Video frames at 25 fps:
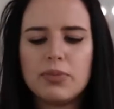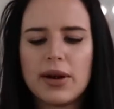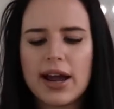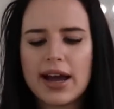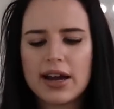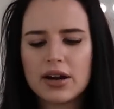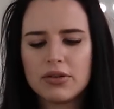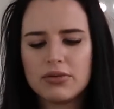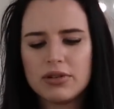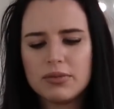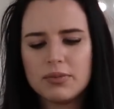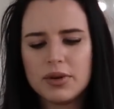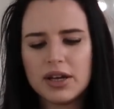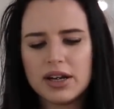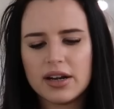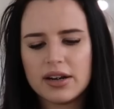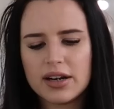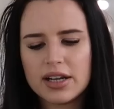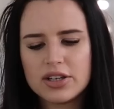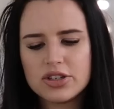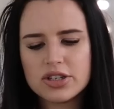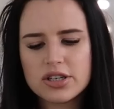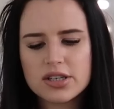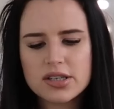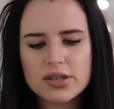black ribbon and
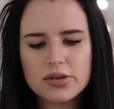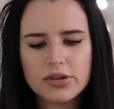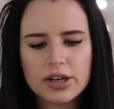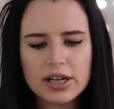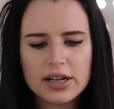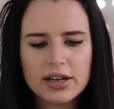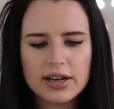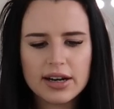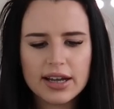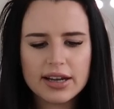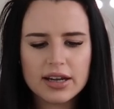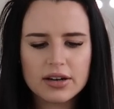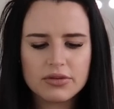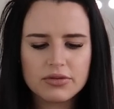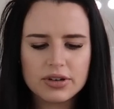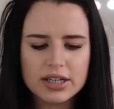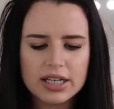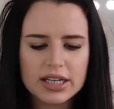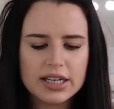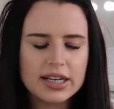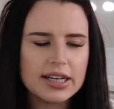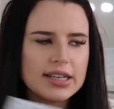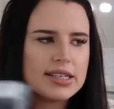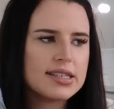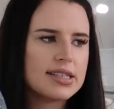I just thought it looked like a
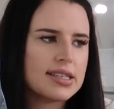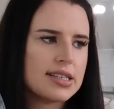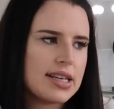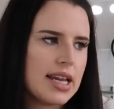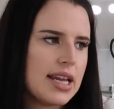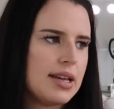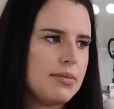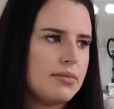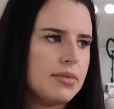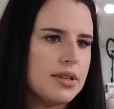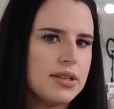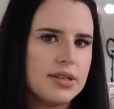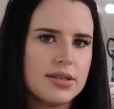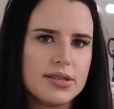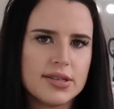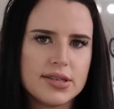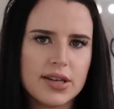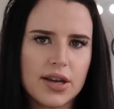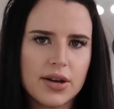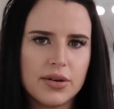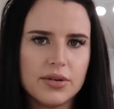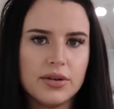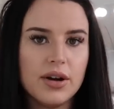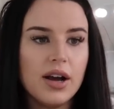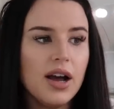really nice statement,
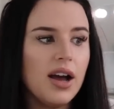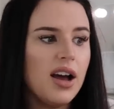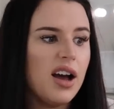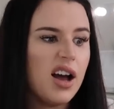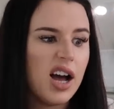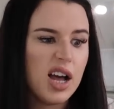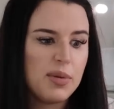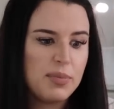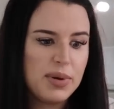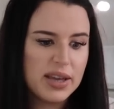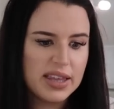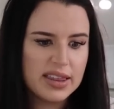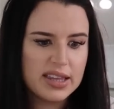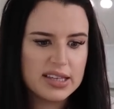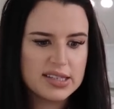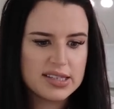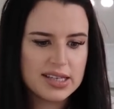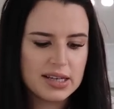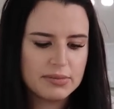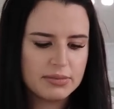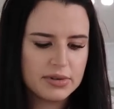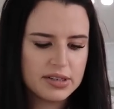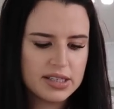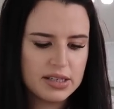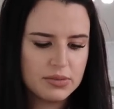so I picked this
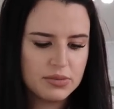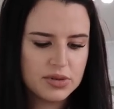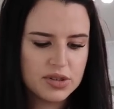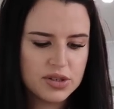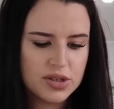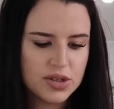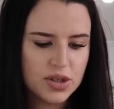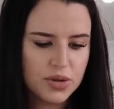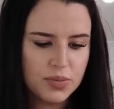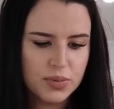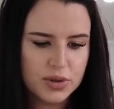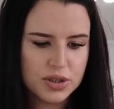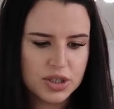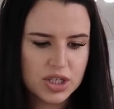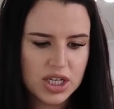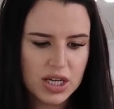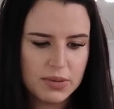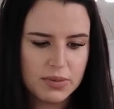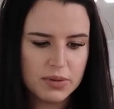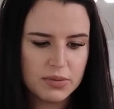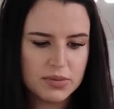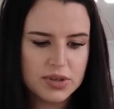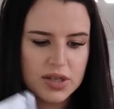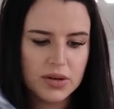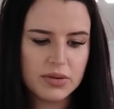up because it was super
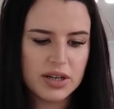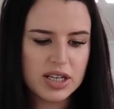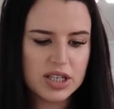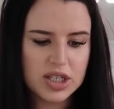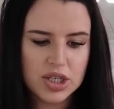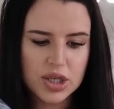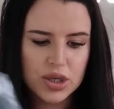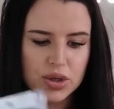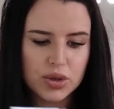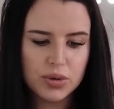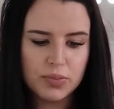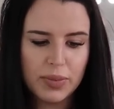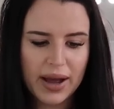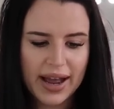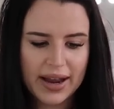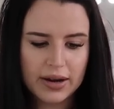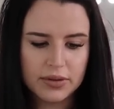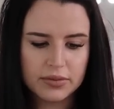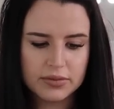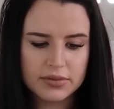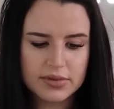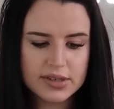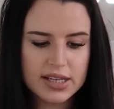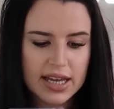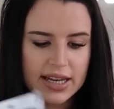cheap. It was only £2
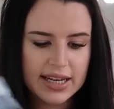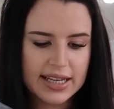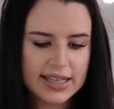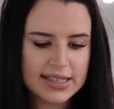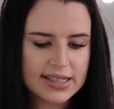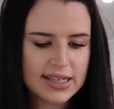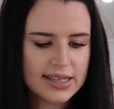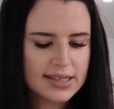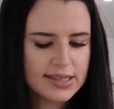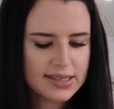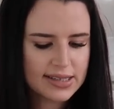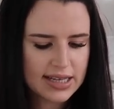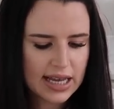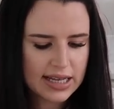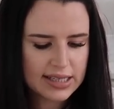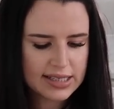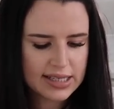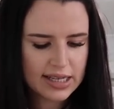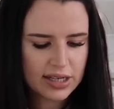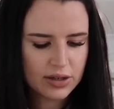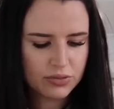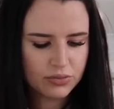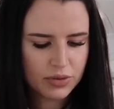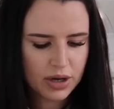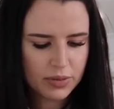and it's a
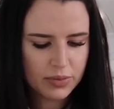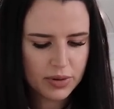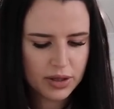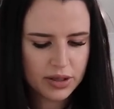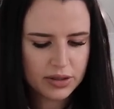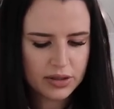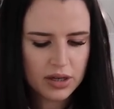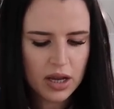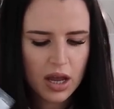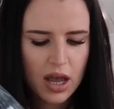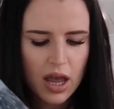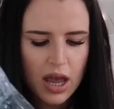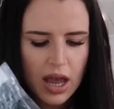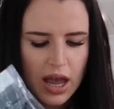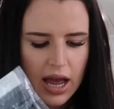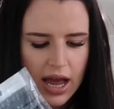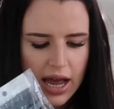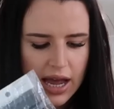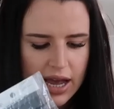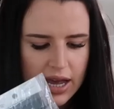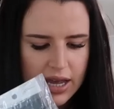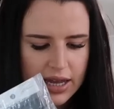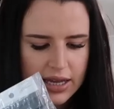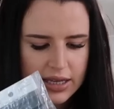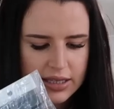satin ribbon
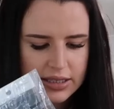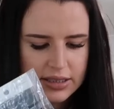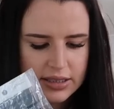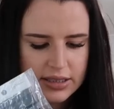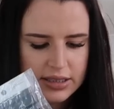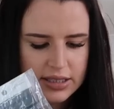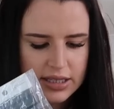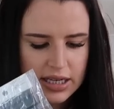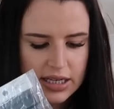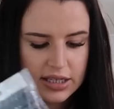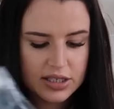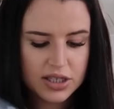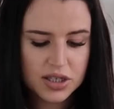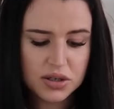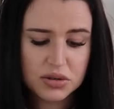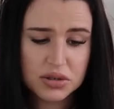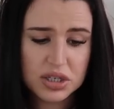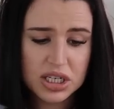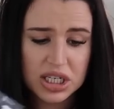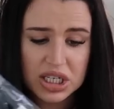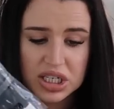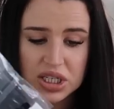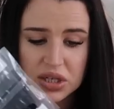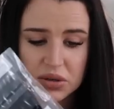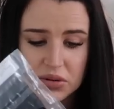and it's
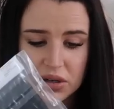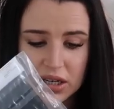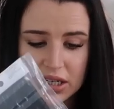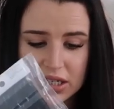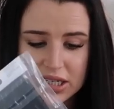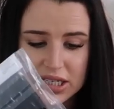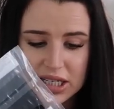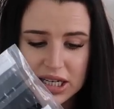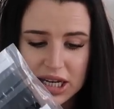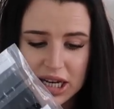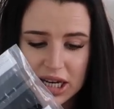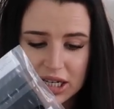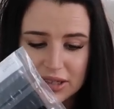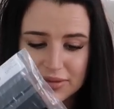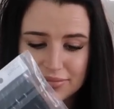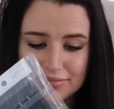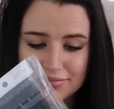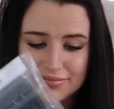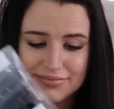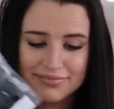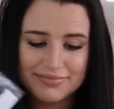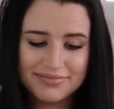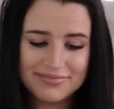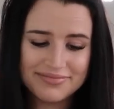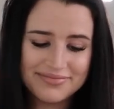usually £2.99,
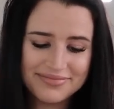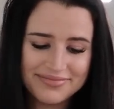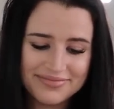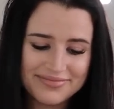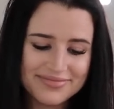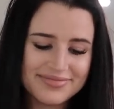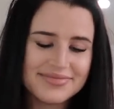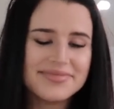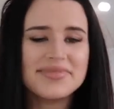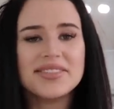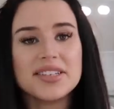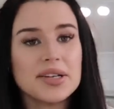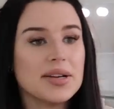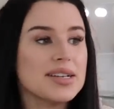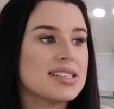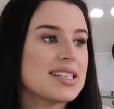so